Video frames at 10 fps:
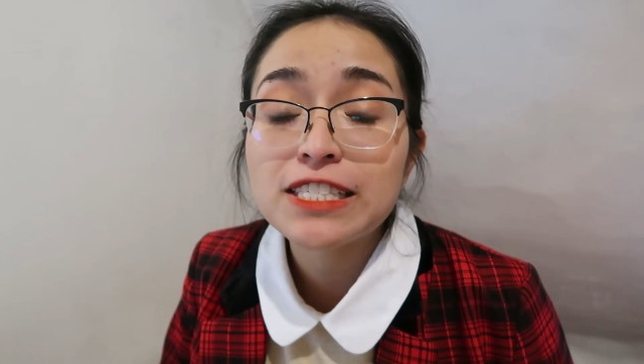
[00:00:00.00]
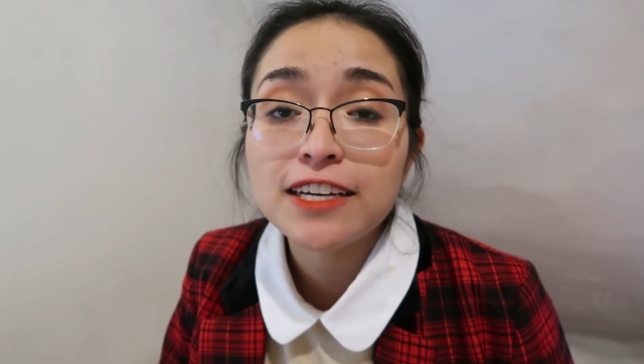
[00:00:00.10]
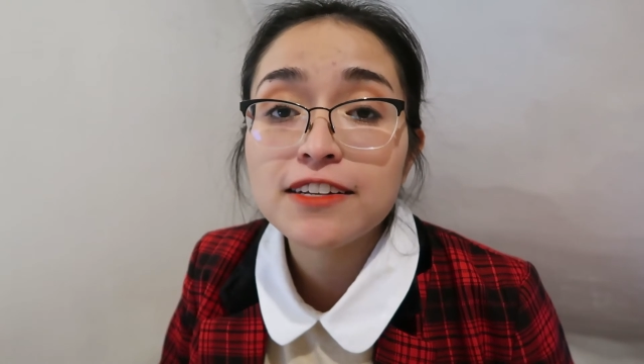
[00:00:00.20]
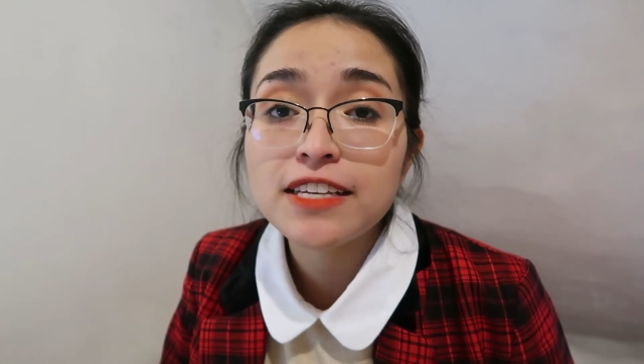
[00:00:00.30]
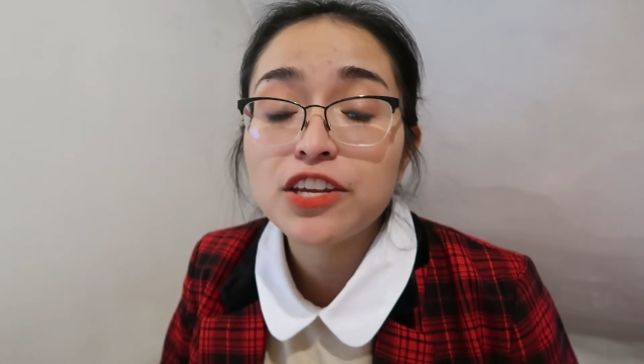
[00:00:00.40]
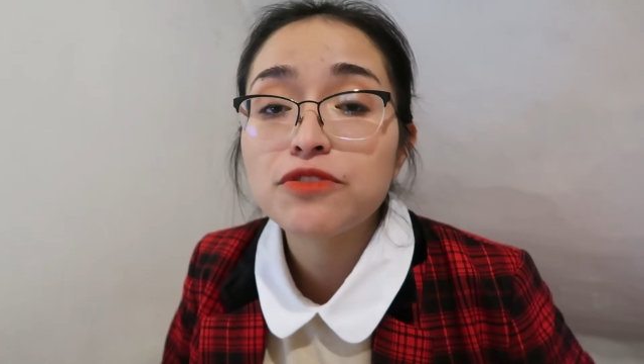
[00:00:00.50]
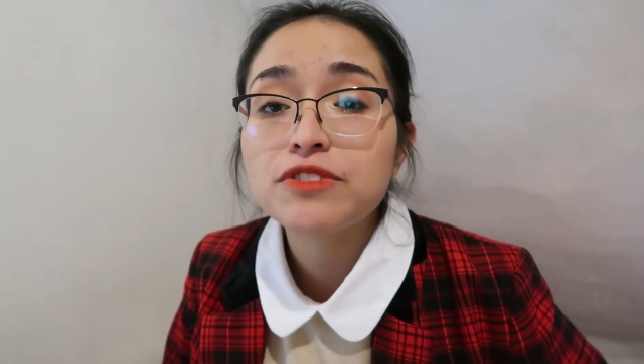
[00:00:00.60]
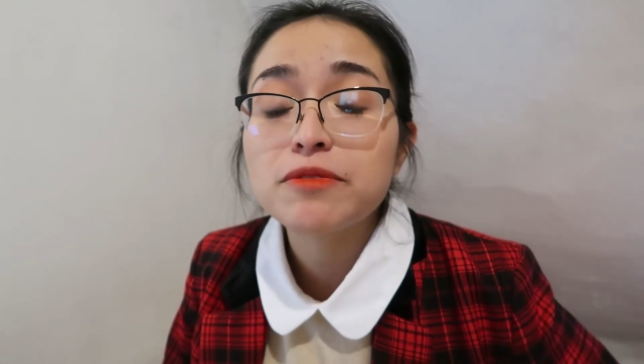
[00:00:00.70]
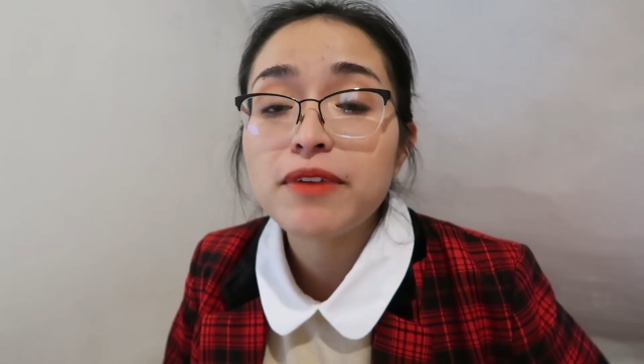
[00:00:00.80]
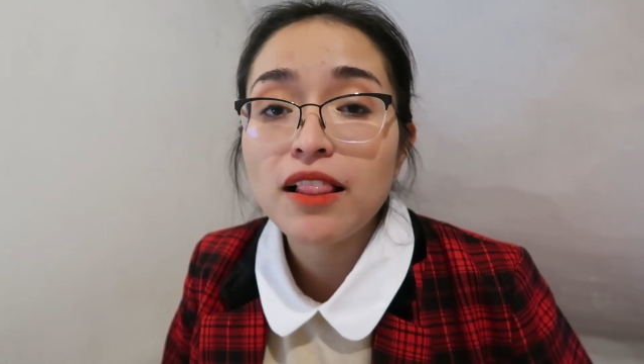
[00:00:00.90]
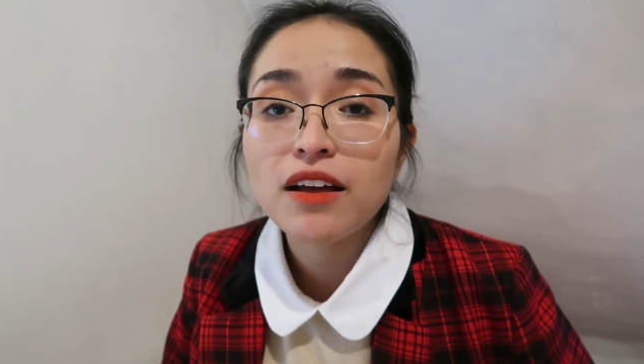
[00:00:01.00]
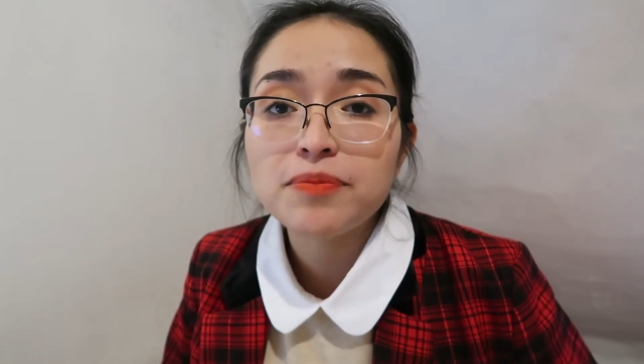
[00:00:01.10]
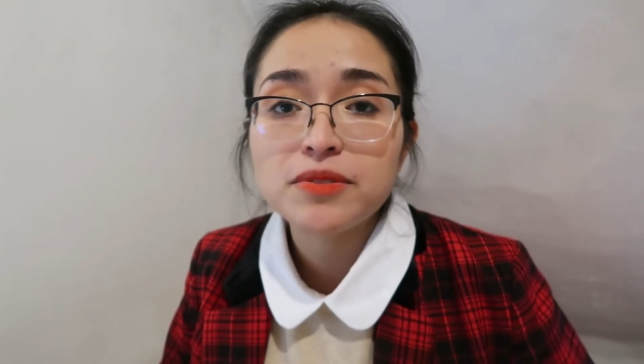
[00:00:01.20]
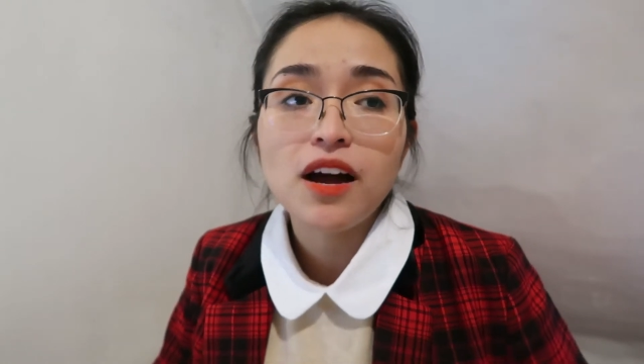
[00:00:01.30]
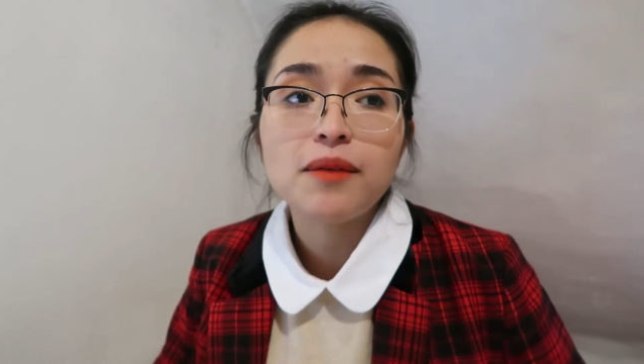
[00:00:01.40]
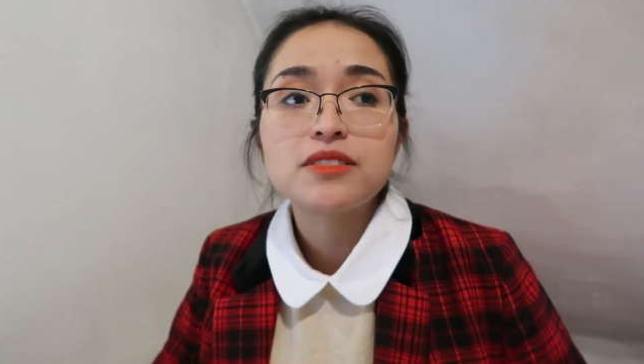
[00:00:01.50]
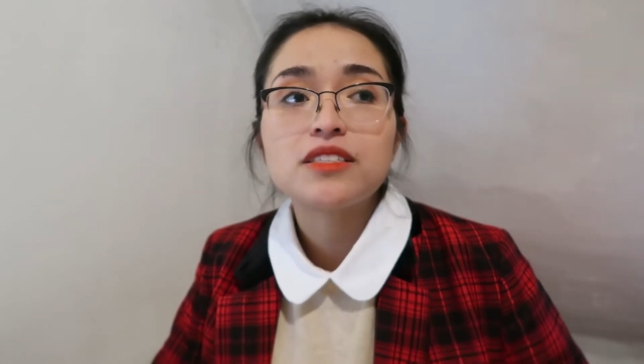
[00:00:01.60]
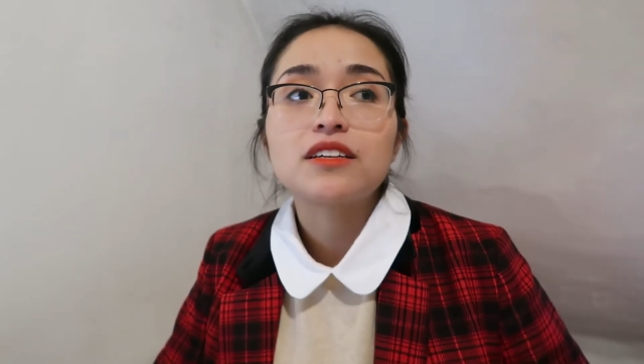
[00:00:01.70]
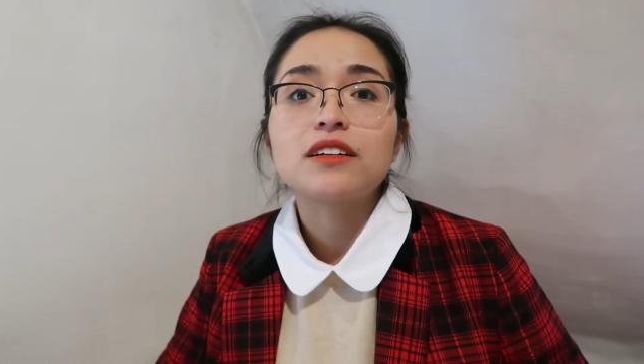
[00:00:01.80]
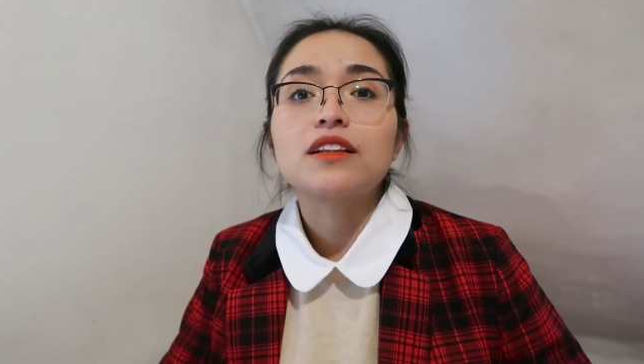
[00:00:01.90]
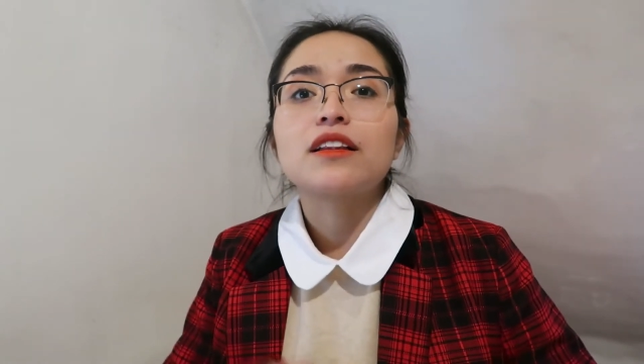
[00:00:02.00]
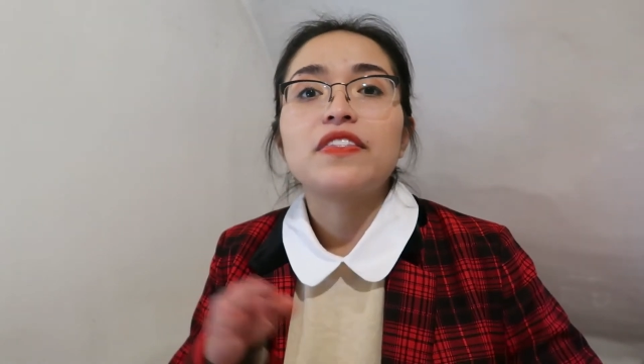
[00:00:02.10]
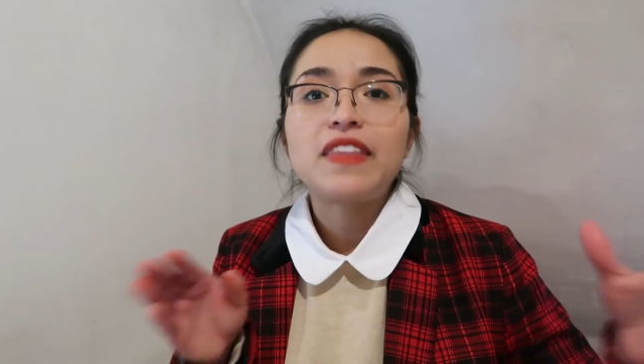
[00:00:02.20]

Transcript: skills that you've developed until